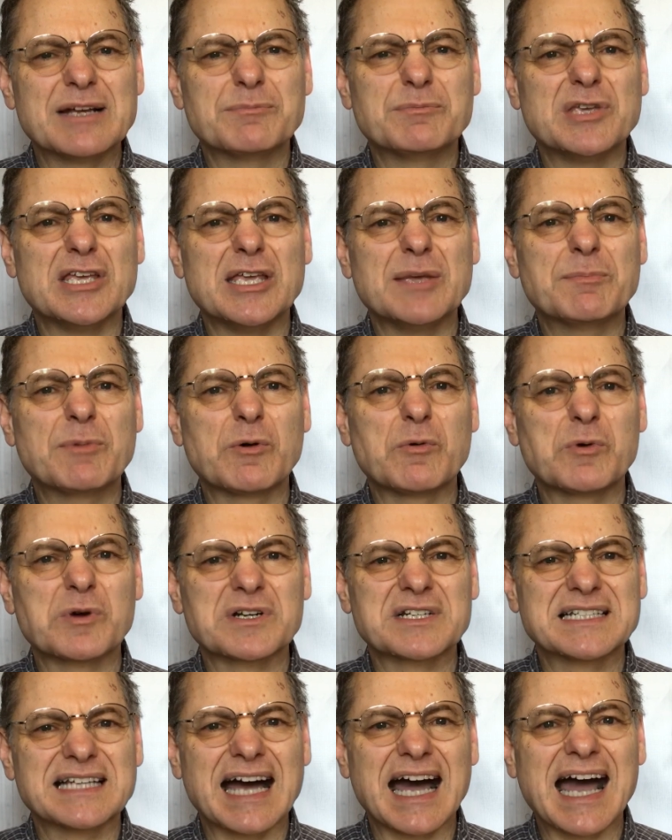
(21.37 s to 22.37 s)
People were
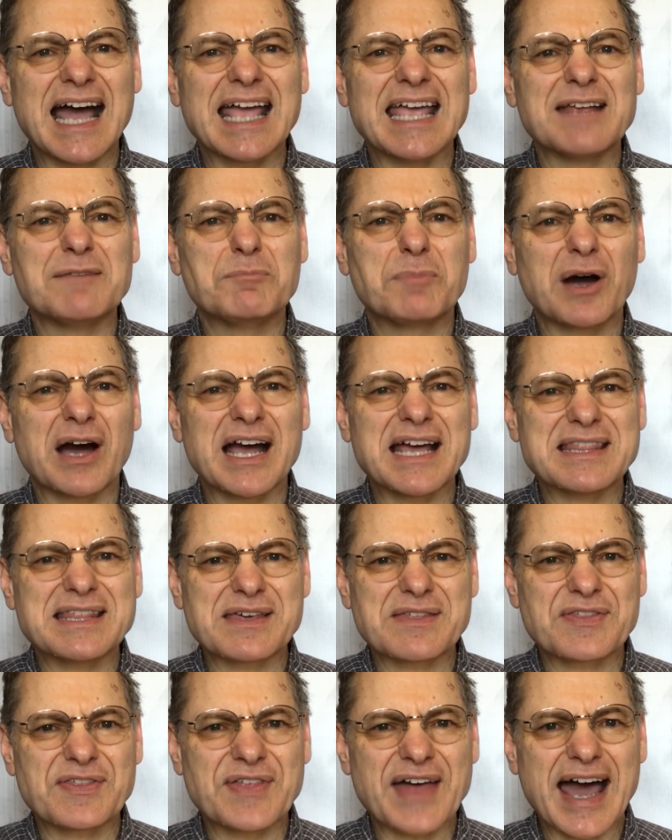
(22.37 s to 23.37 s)
dying by the
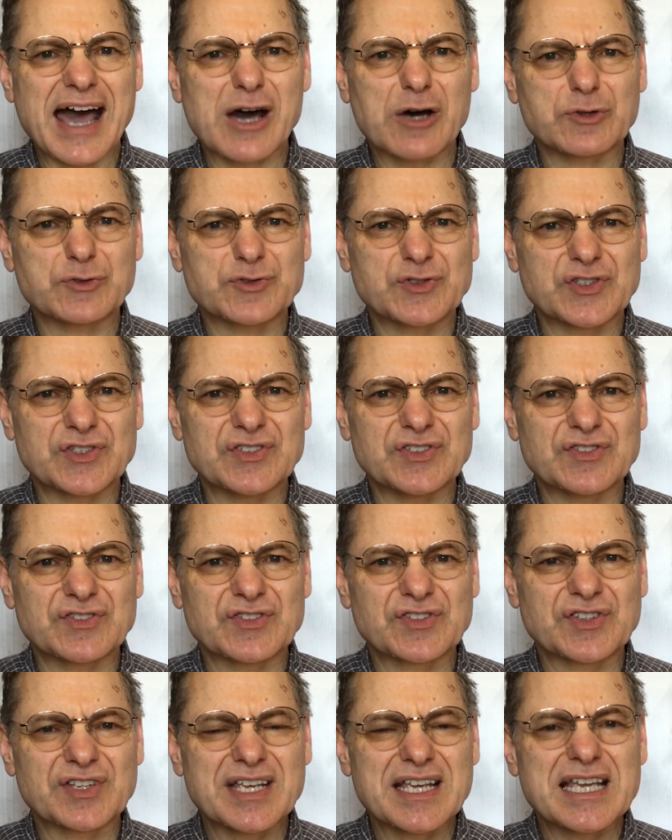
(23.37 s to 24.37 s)

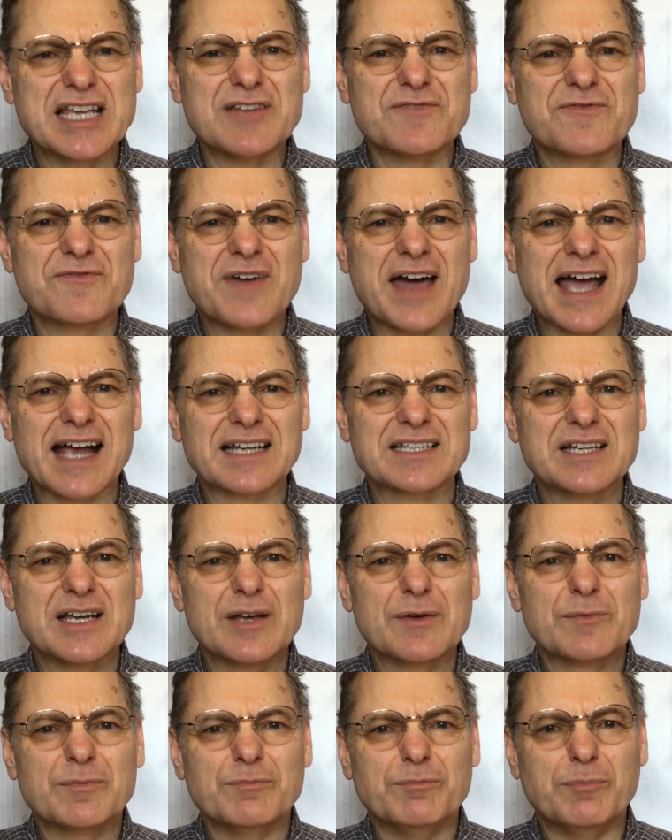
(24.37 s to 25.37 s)
thousands. In fact,
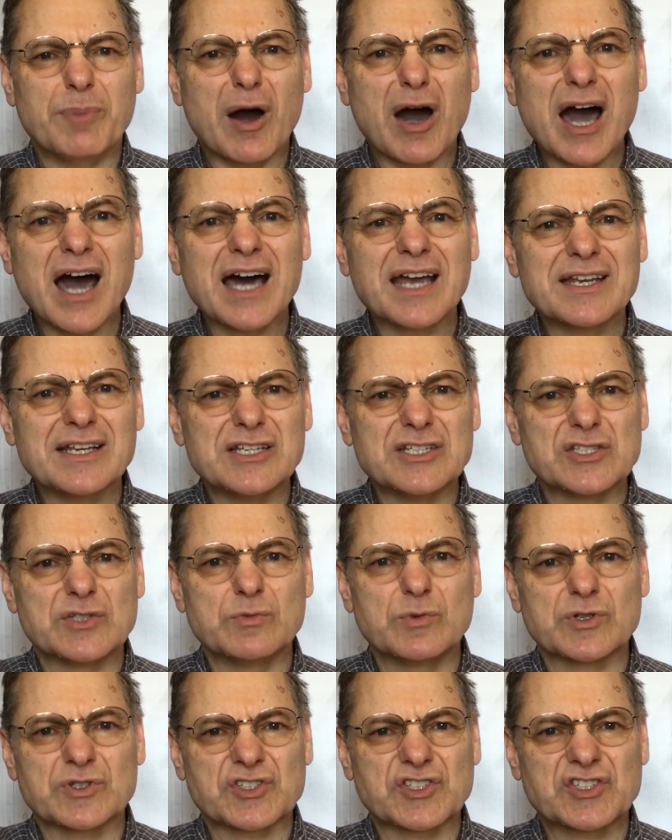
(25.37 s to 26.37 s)
bodies
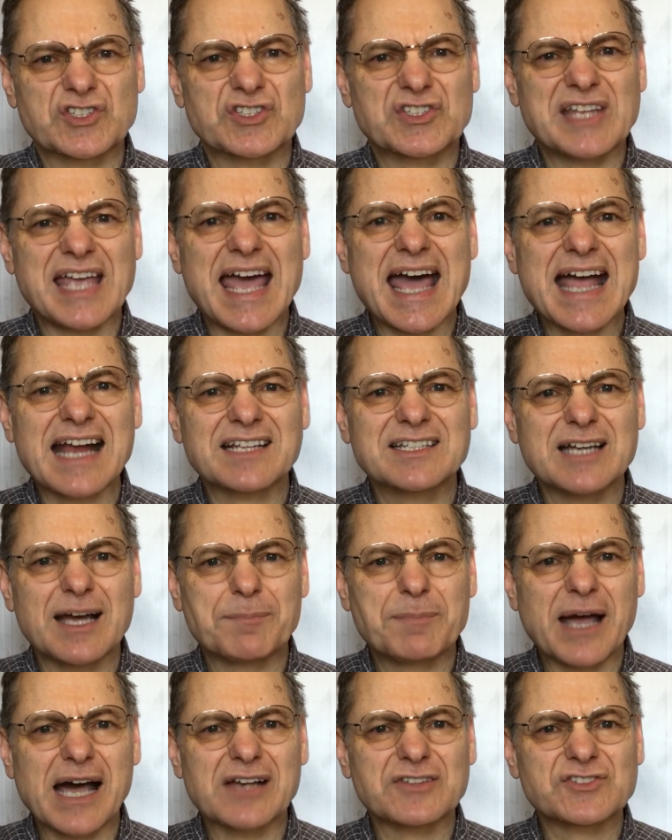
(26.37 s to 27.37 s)
were stacked
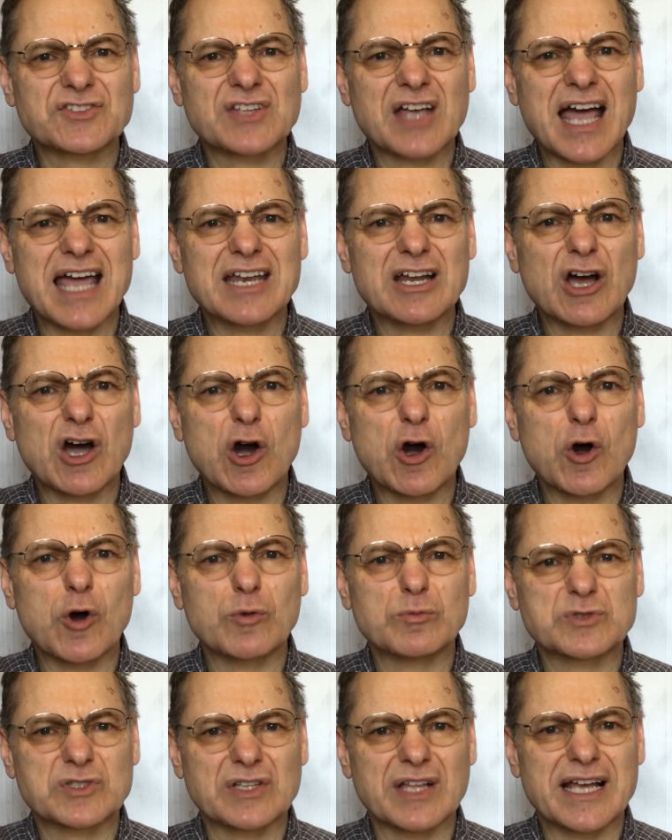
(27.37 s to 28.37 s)
up outside of
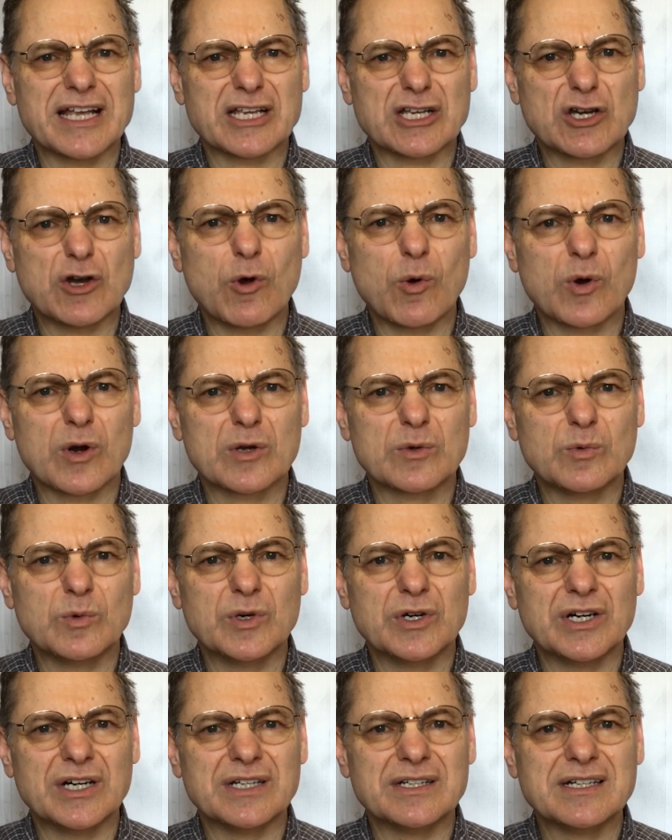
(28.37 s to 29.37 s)
homes like
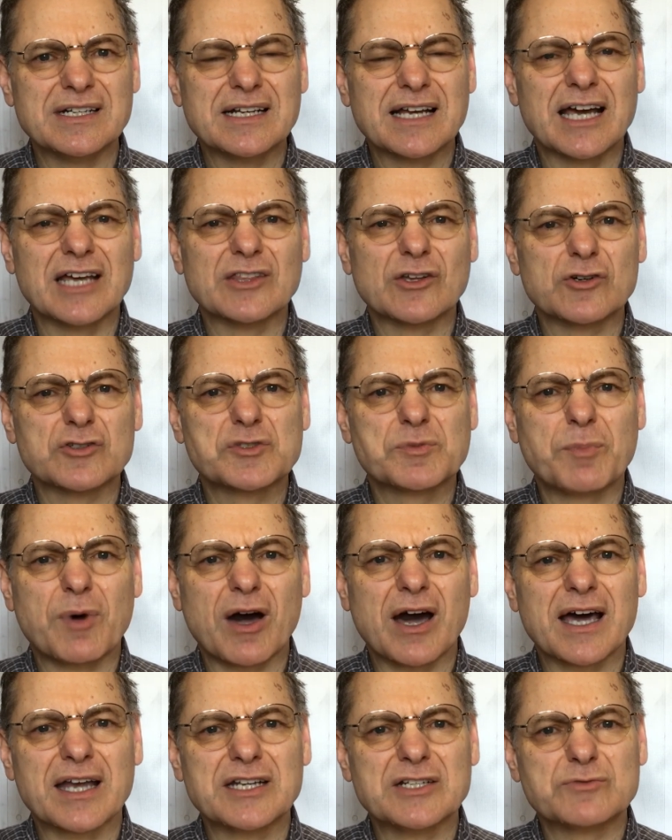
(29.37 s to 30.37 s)
cordwood, and those
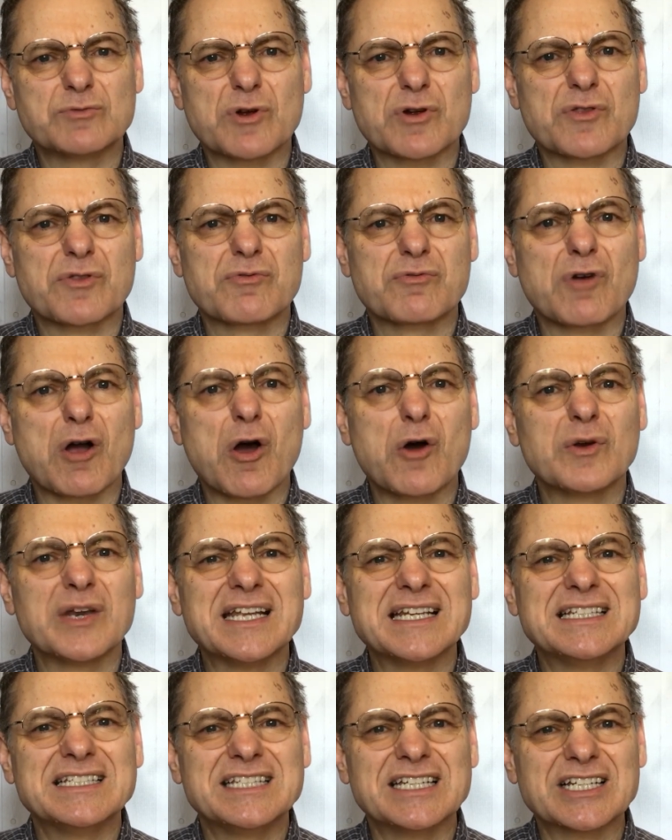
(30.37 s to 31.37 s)
bodies were thrown
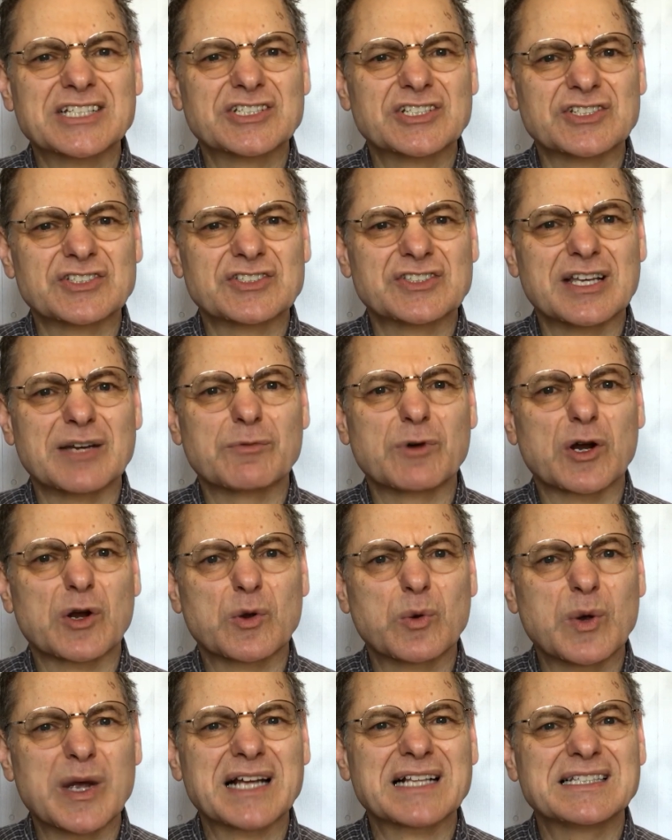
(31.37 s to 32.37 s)
in ditches that were
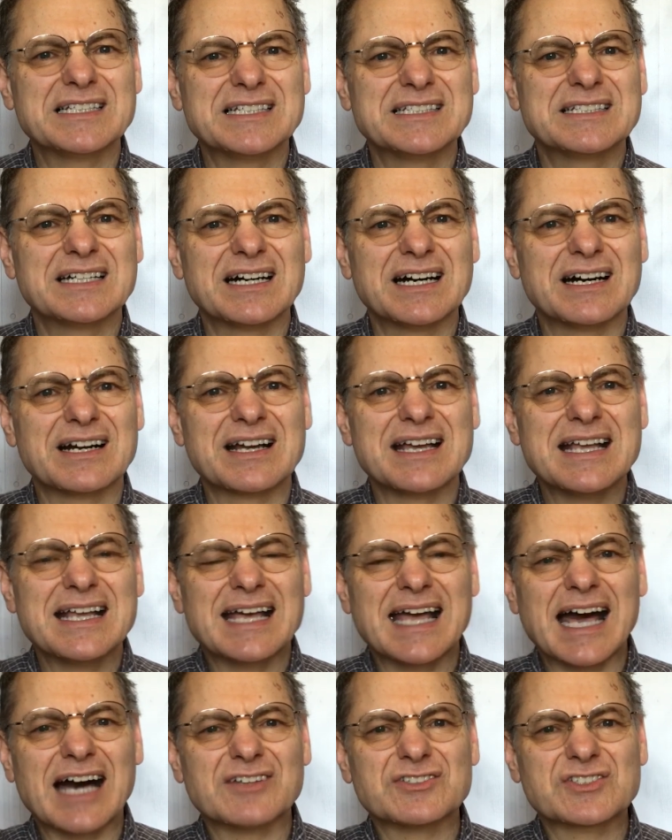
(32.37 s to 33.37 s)
quickly dug
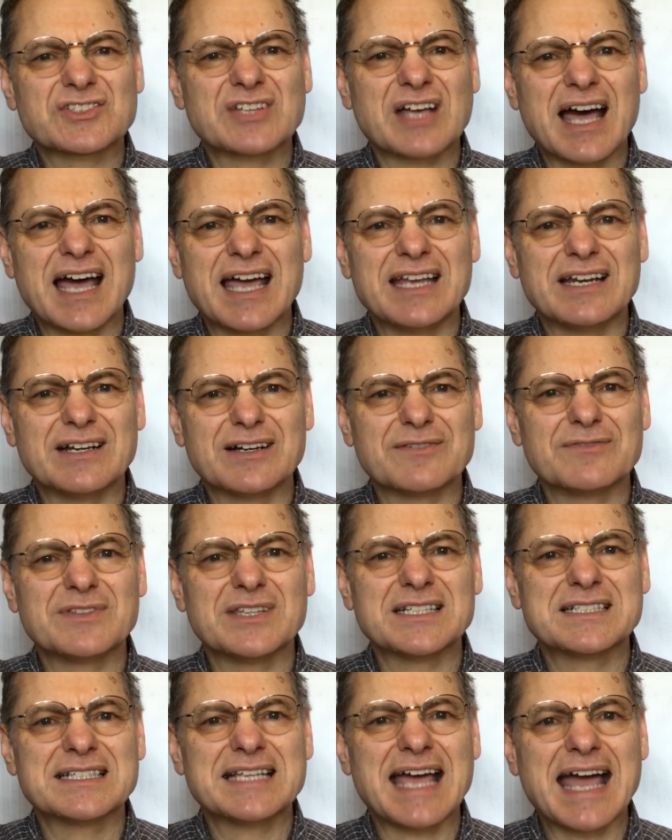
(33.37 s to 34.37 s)
outside of
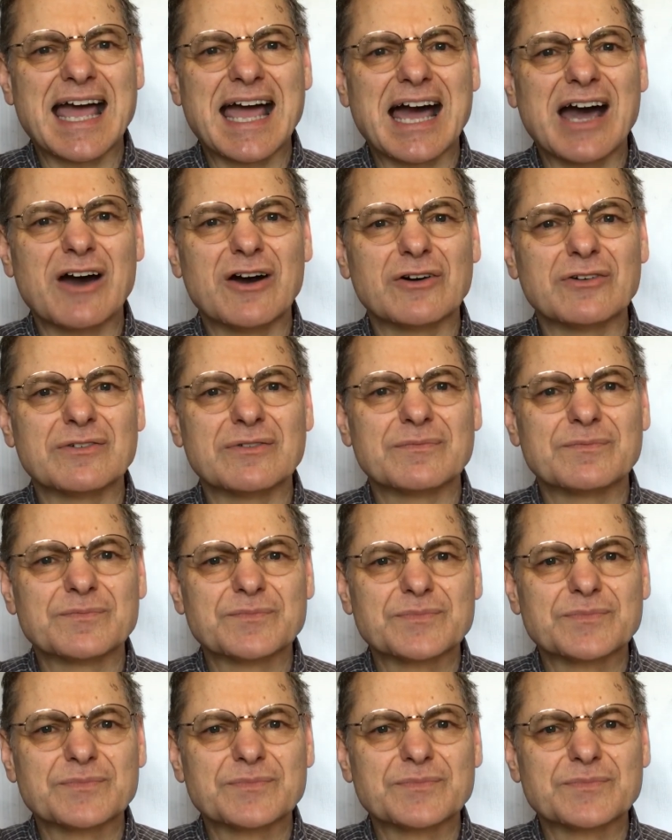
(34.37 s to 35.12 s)
the town.